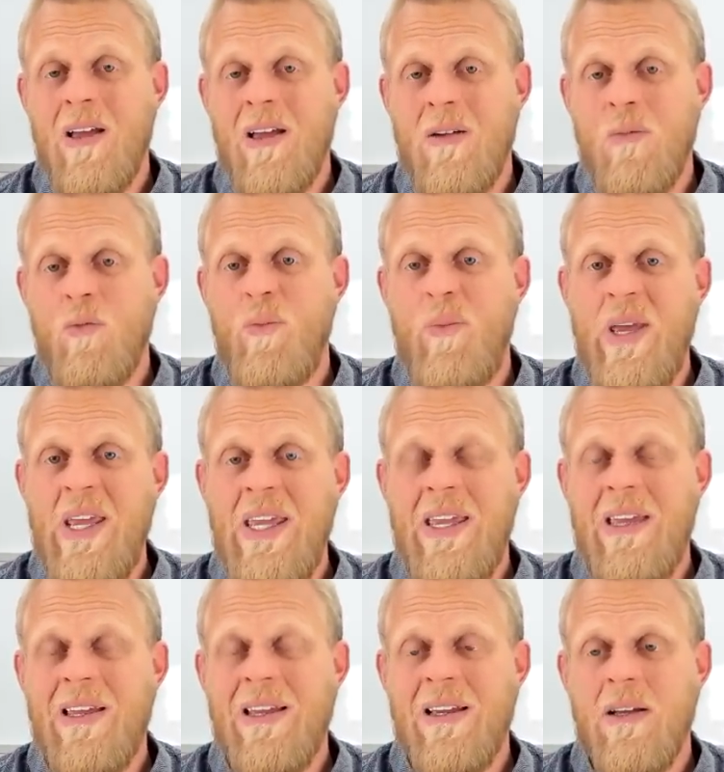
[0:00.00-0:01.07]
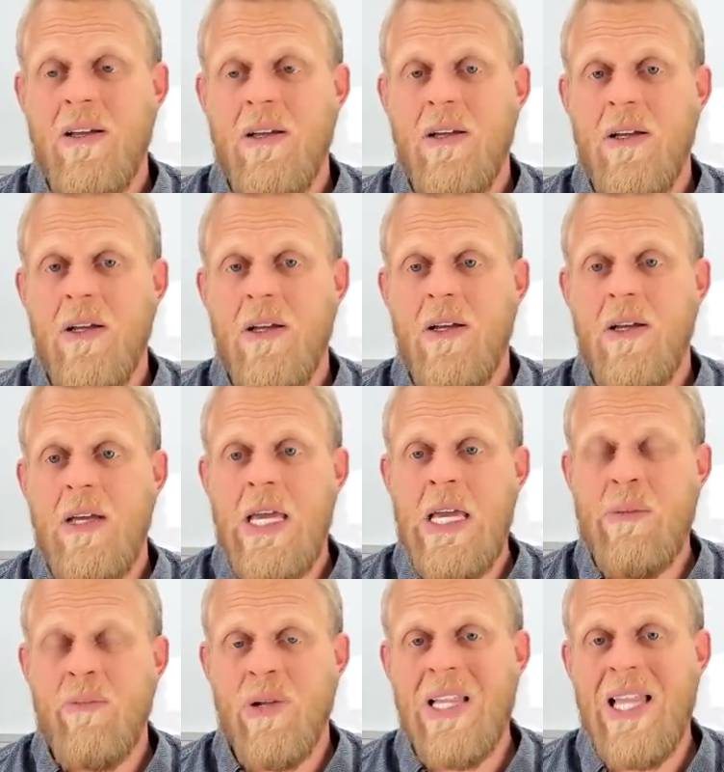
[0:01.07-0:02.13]
would be
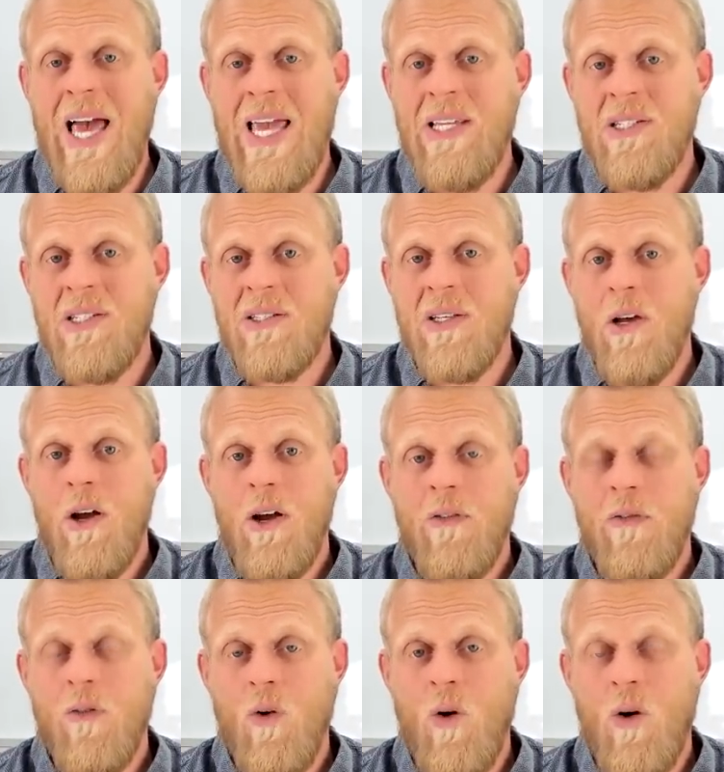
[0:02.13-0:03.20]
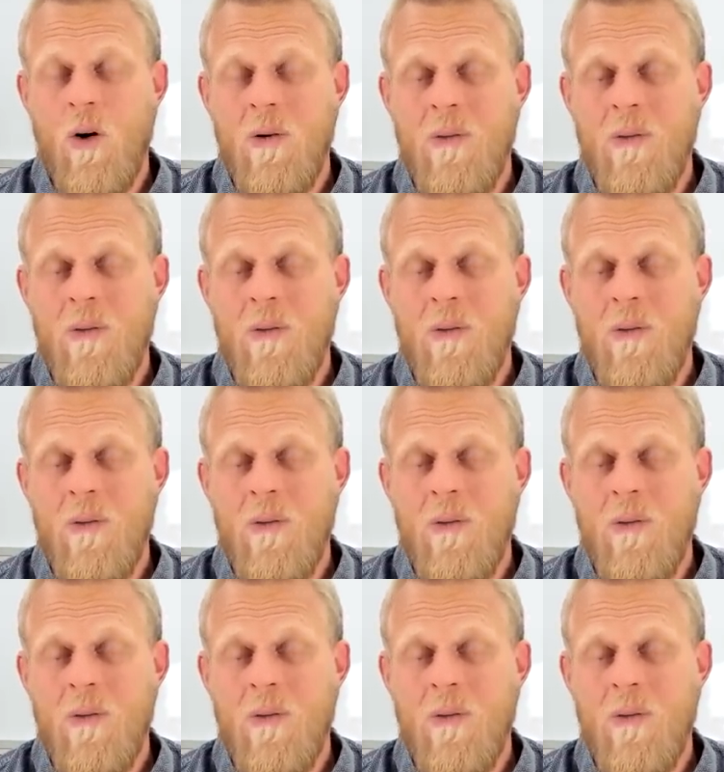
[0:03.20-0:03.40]
in place for